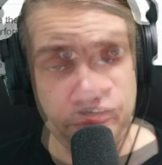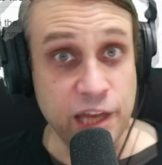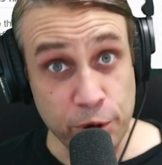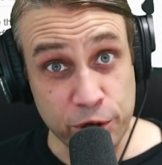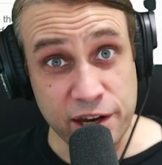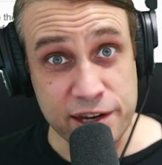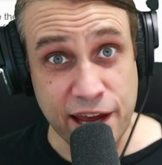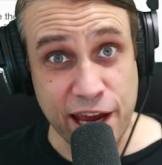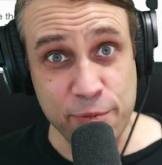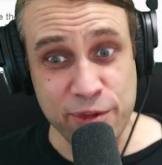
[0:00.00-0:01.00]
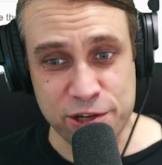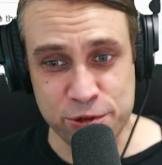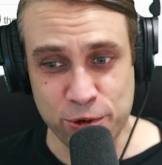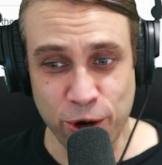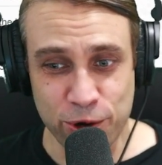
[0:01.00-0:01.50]
Now, I'm not going to name the
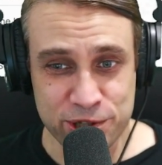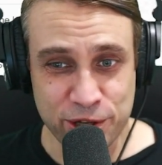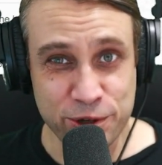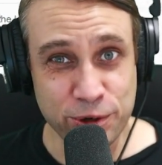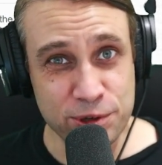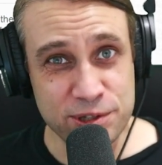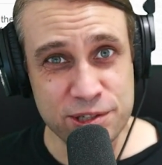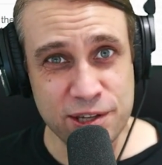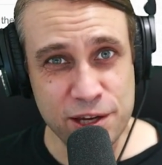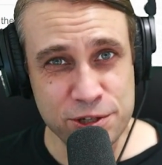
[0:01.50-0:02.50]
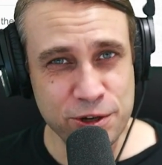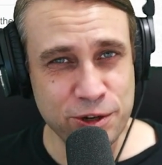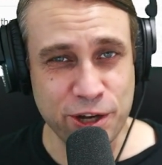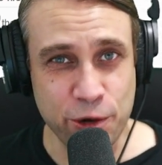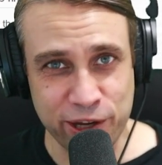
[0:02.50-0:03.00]
actual host that caused this issue
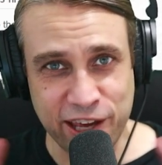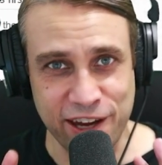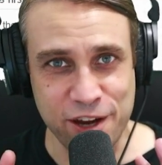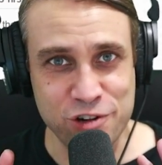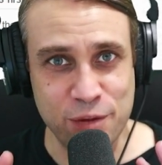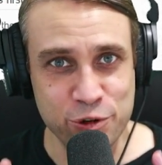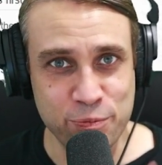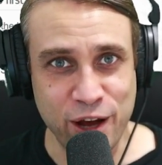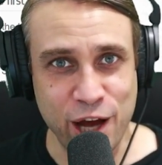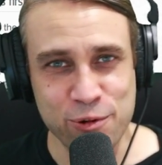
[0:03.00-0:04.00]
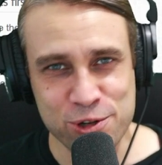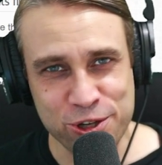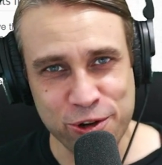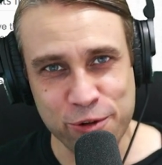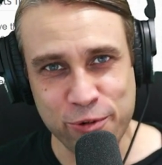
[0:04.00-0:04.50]
because I don't want to get any trouble, but I will
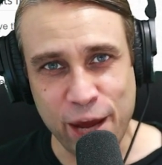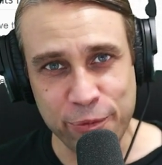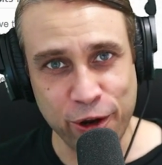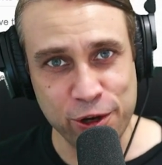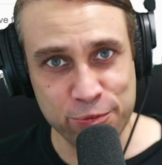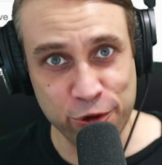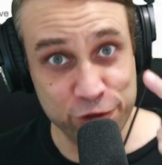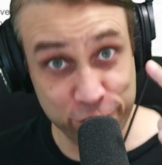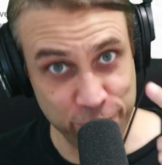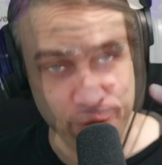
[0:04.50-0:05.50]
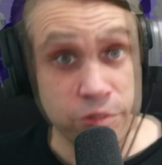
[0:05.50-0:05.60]
show you where I'm going to move to.